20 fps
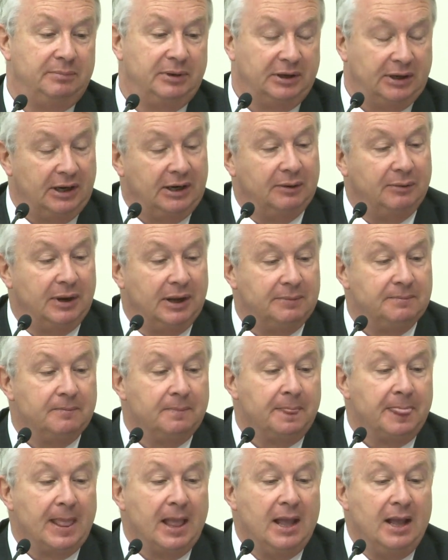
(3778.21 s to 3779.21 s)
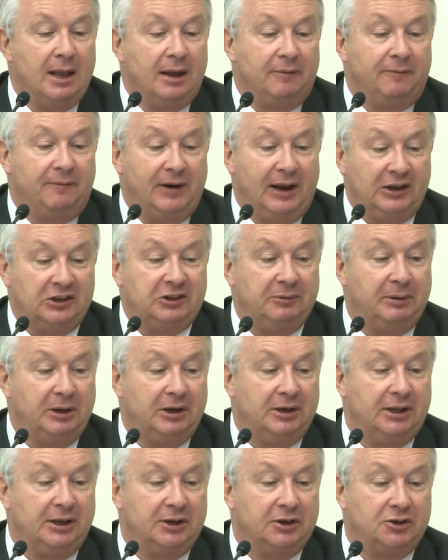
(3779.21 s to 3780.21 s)
But anyway,
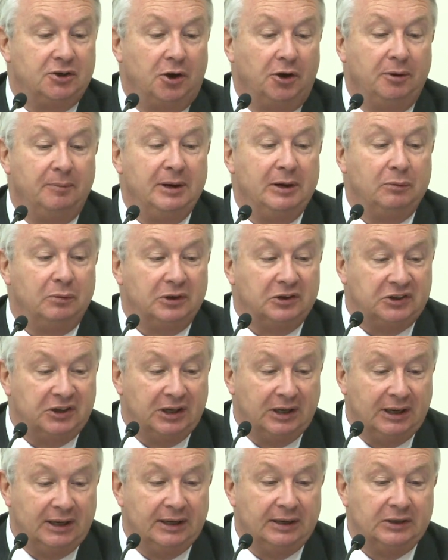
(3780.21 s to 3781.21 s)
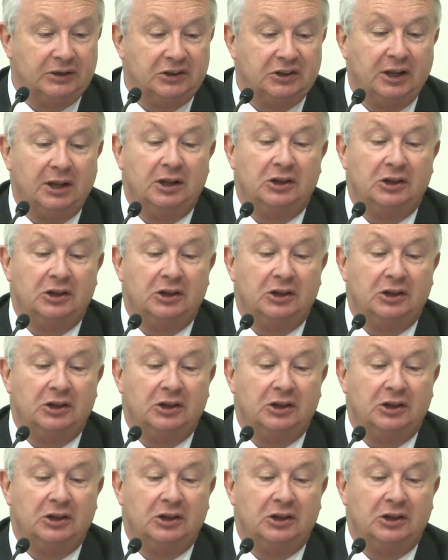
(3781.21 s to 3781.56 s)
flexibility and autonomy, resilience,